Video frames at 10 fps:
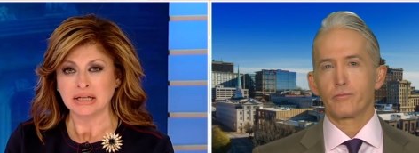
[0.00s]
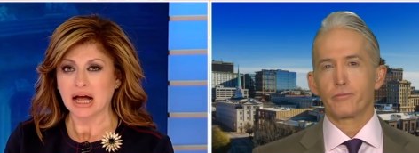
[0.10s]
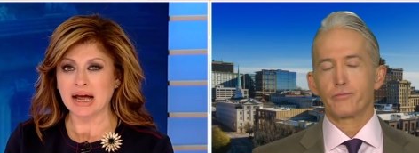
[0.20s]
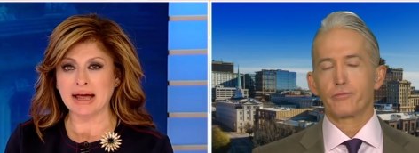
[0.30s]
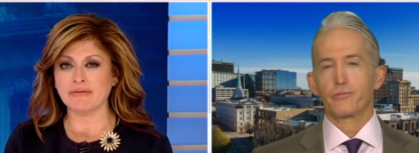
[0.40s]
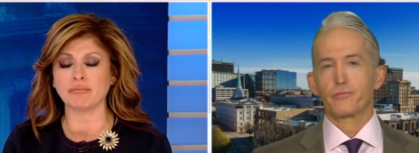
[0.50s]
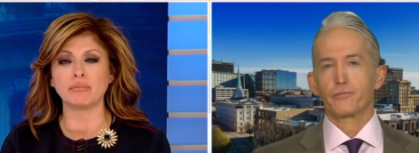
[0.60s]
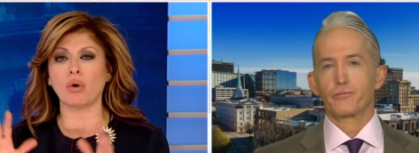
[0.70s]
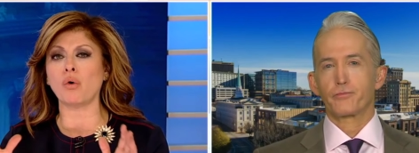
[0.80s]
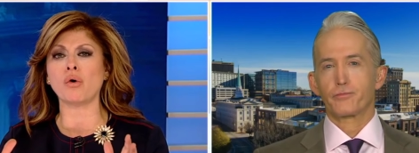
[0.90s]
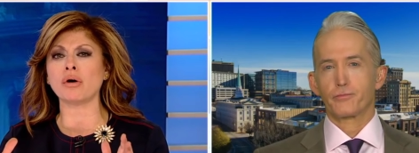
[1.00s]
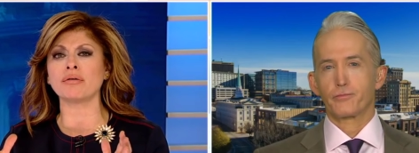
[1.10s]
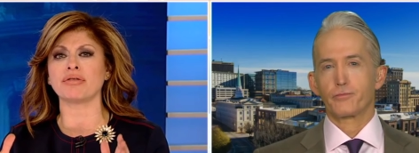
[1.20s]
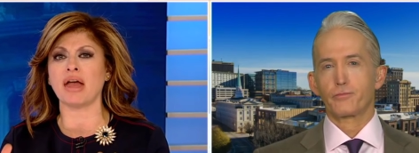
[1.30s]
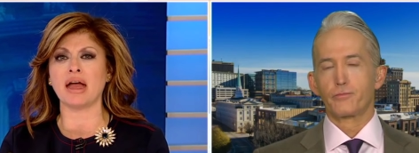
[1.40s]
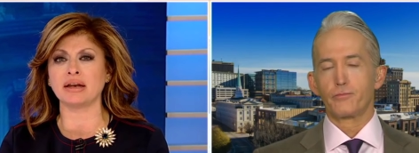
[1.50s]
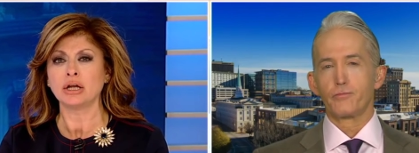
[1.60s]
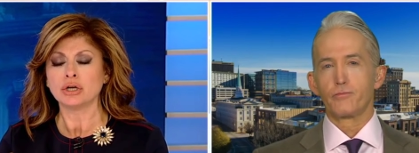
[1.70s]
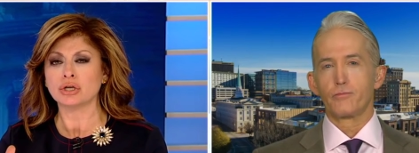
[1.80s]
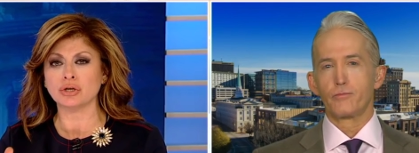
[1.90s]
Speaker 1: I have more than
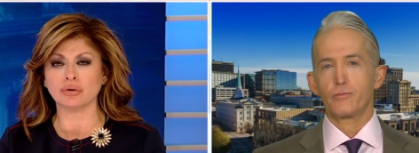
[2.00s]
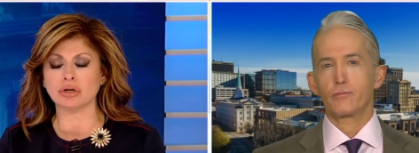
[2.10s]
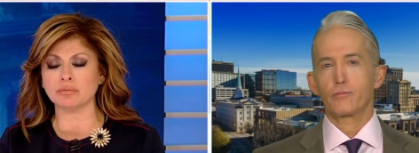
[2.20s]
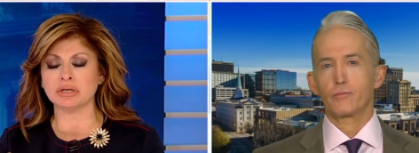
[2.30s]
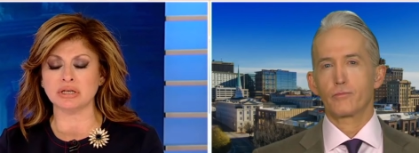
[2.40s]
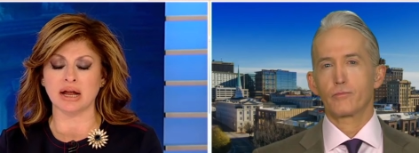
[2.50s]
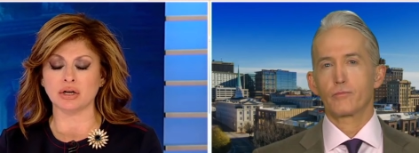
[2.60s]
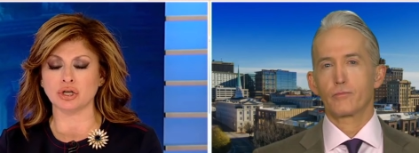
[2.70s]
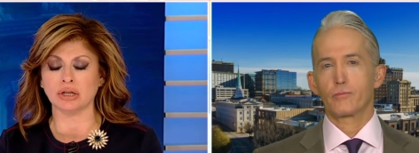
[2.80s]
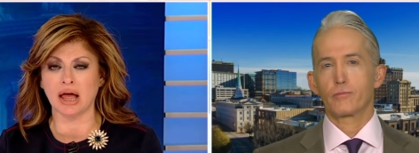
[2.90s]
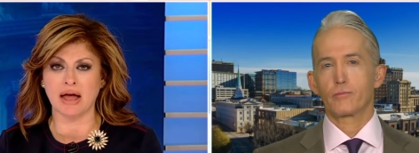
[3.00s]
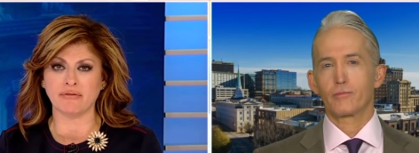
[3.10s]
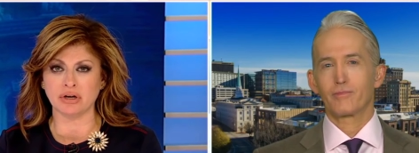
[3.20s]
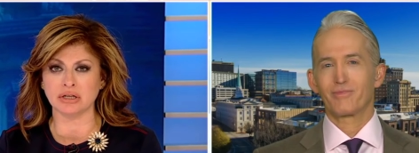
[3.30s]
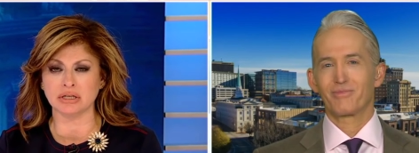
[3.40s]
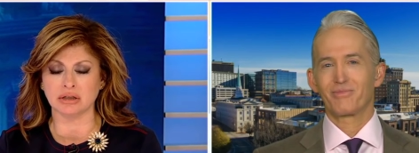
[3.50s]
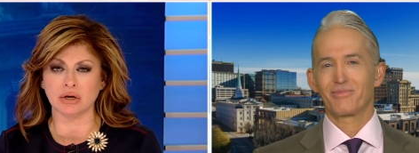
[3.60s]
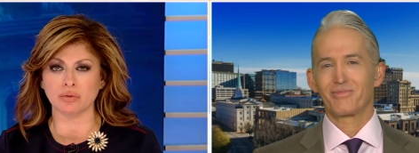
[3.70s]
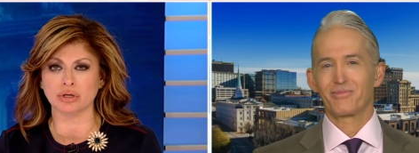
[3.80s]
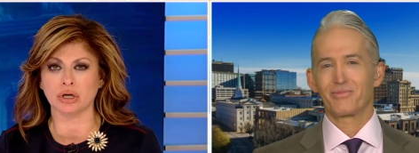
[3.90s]
circumstantial evidence that there
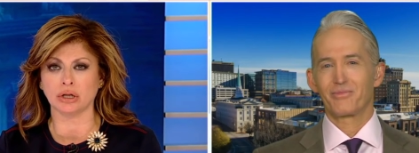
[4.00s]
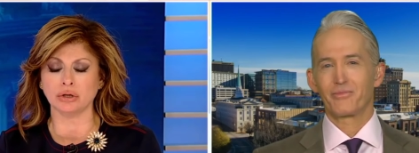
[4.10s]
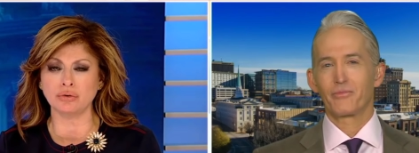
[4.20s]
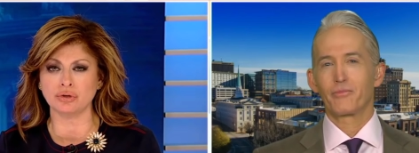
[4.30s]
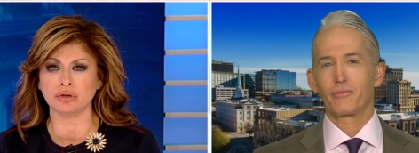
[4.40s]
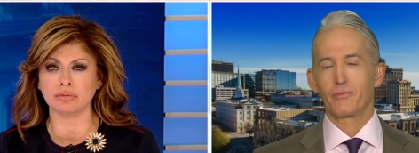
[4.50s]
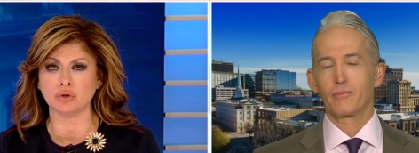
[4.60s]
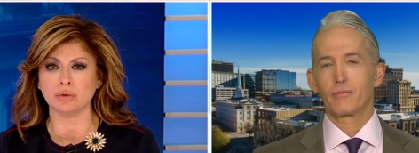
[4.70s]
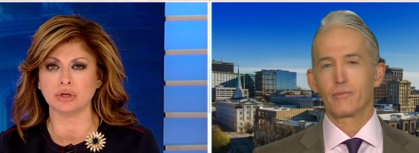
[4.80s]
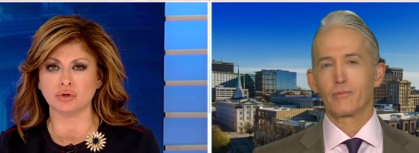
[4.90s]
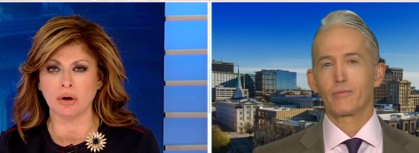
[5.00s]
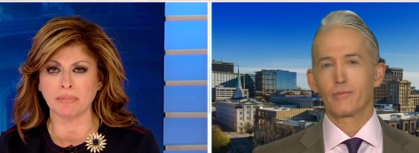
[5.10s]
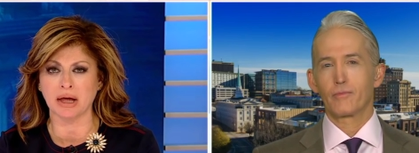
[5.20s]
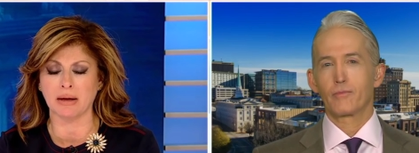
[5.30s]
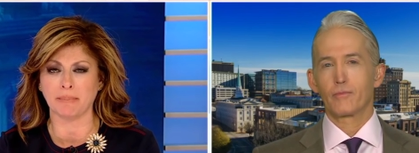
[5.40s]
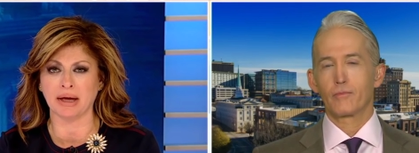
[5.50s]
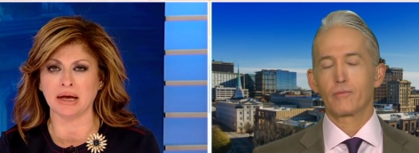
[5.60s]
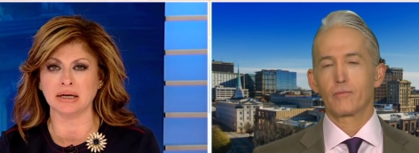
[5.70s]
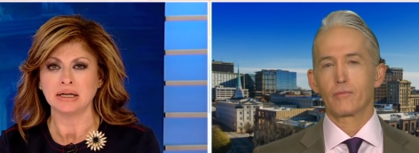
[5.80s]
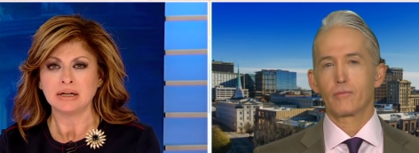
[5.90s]
was collusion between the Trump campaign
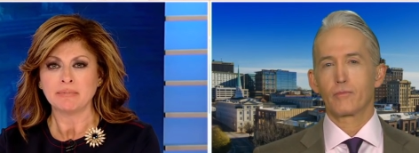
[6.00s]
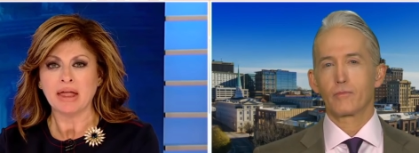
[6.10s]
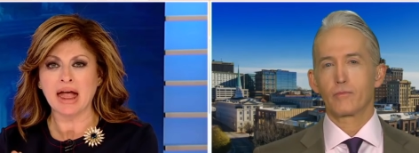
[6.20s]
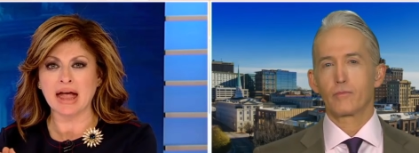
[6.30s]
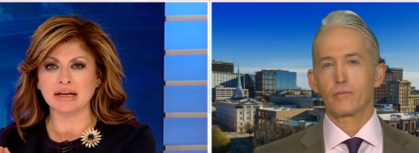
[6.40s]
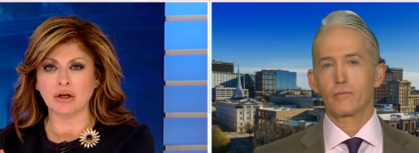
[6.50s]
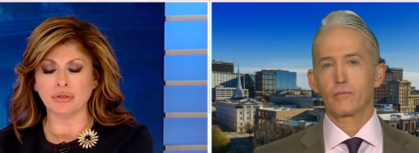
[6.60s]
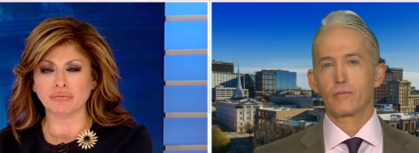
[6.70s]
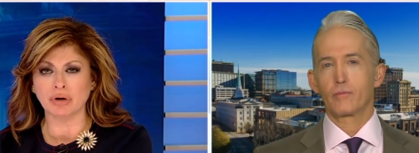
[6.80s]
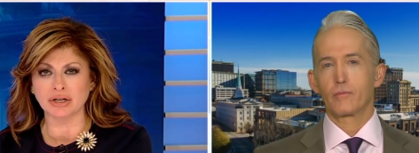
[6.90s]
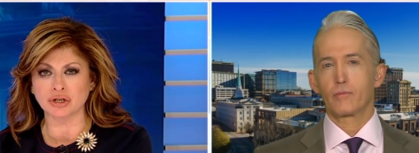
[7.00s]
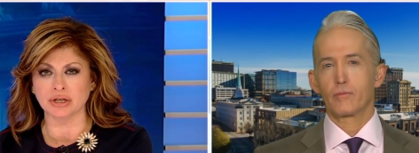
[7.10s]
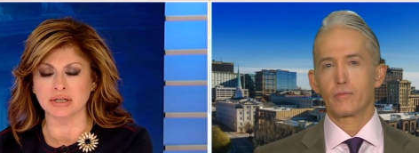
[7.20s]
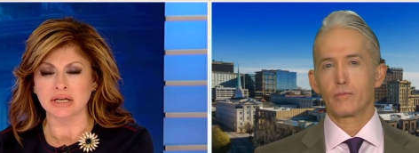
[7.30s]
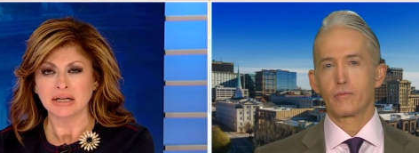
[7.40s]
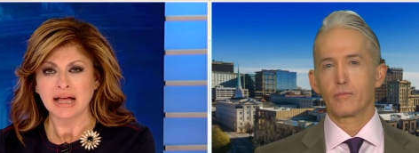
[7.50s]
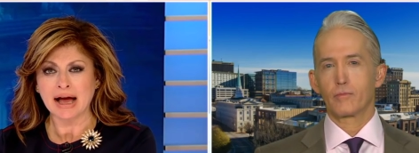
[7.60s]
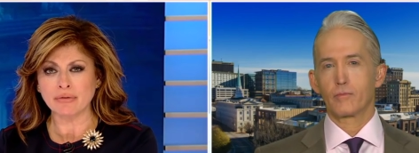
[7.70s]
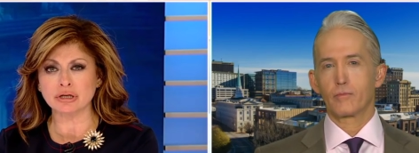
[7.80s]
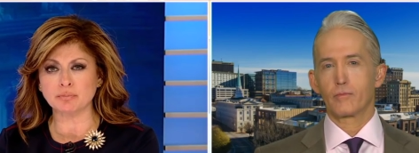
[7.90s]
and the Russians. How
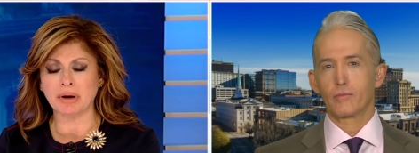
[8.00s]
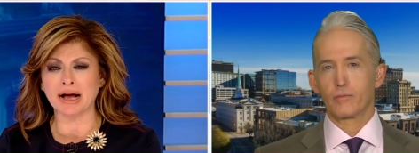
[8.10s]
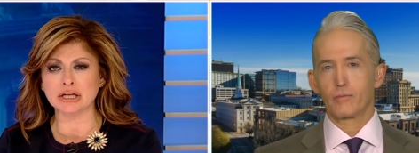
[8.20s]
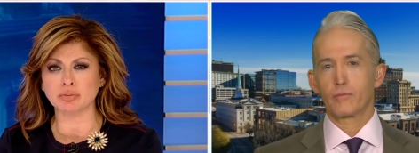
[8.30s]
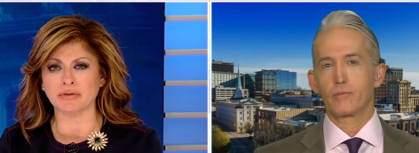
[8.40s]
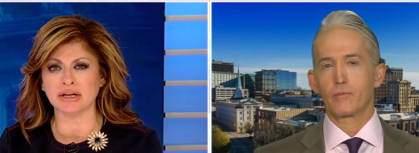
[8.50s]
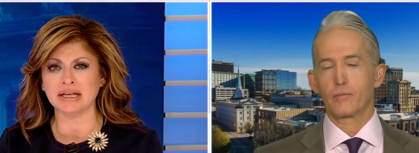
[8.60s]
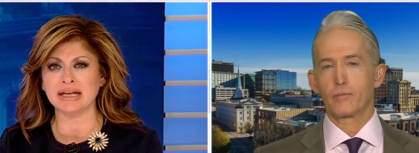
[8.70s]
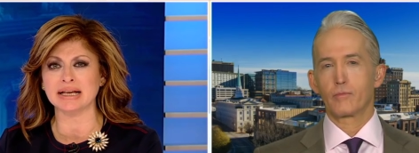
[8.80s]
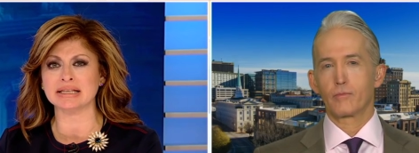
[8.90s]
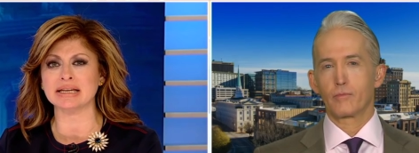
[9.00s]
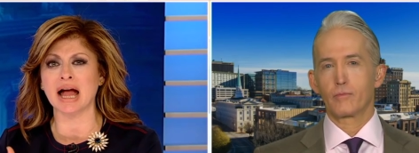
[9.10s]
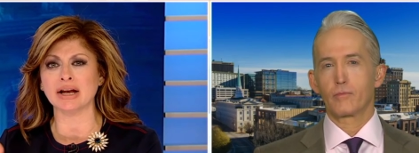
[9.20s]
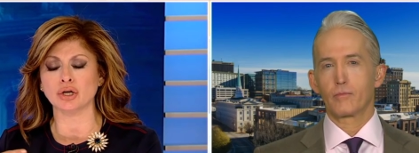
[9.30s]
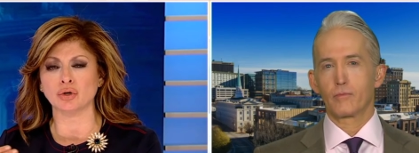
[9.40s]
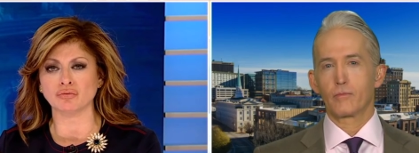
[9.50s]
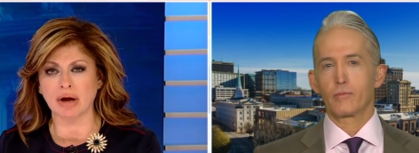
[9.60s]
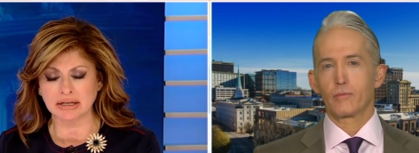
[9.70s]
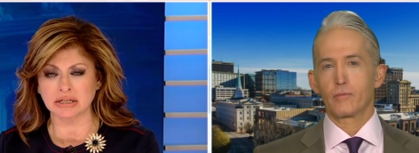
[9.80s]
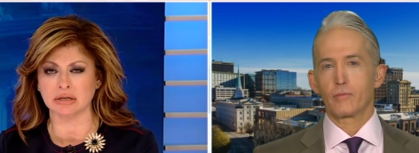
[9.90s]
is it possible that he has not
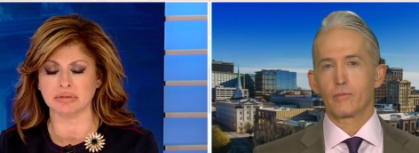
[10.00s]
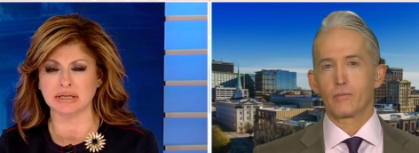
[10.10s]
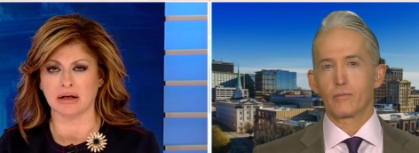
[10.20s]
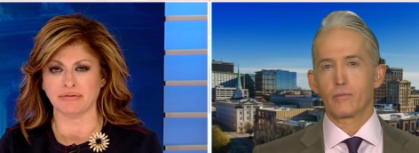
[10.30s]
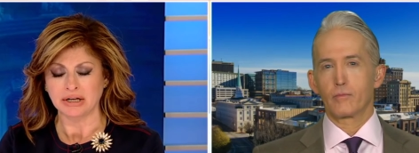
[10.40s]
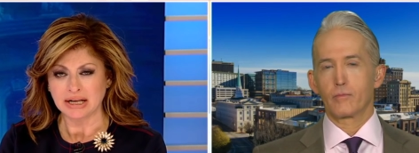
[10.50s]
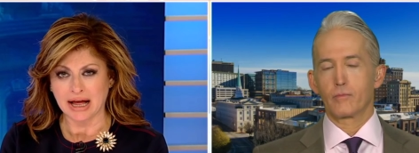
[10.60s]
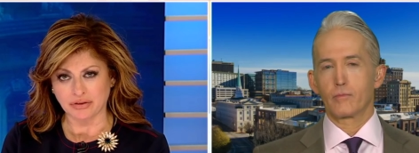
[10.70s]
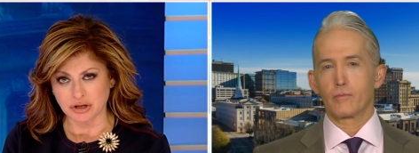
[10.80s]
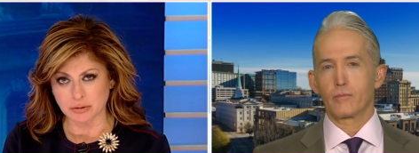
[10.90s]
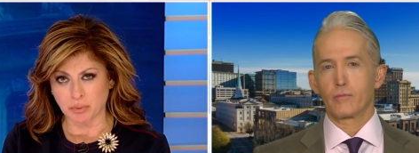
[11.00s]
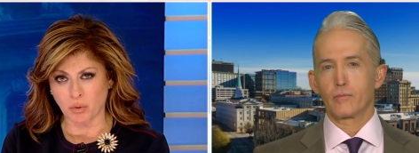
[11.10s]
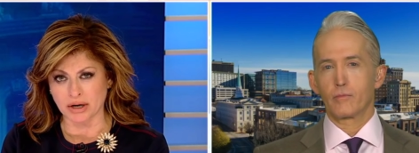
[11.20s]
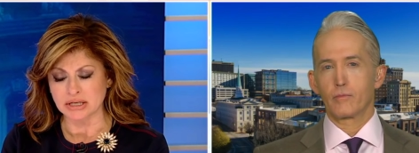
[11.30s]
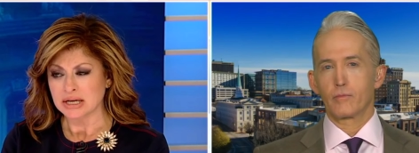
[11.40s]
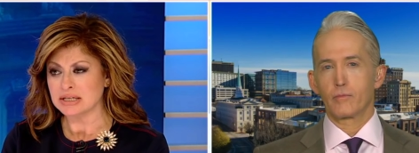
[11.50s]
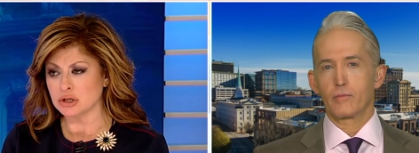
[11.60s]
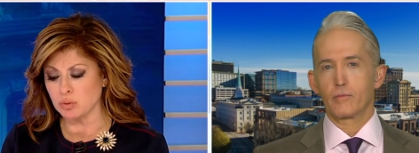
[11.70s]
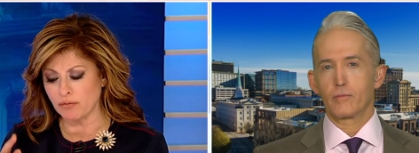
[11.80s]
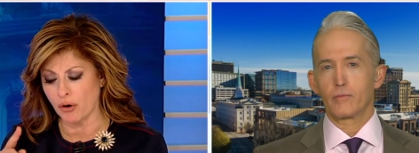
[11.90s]
corrected himself at this point, since
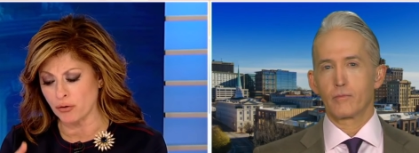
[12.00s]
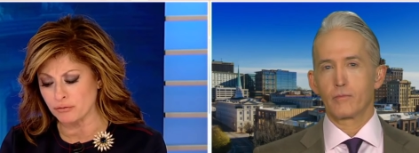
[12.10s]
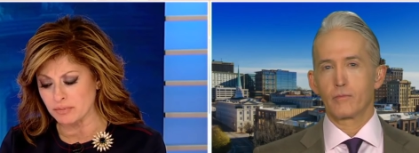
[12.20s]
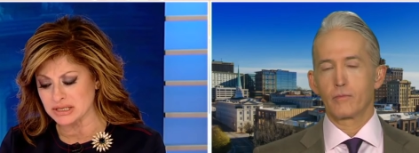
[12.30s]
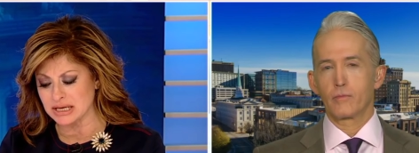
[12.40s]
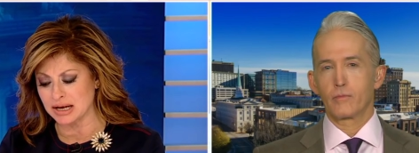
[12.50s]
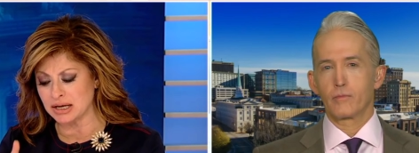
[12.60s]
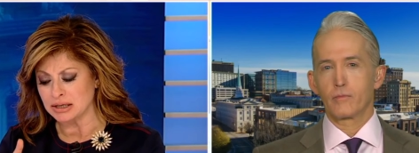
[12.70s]
we've heard from the Senate,